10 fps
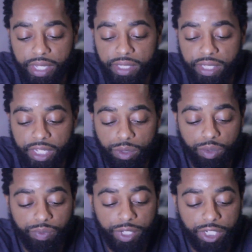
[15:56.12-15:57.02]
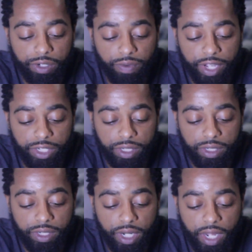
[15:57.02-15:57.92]
Sexual
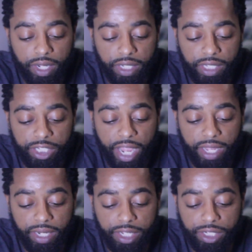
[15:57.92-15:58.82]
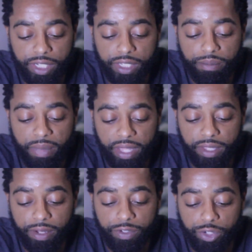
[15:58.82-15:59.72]
regeneration, non-ejaculation, is a
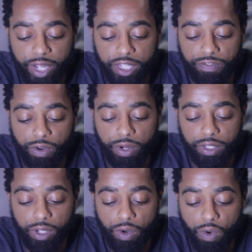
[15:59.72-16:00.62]
method of transferring the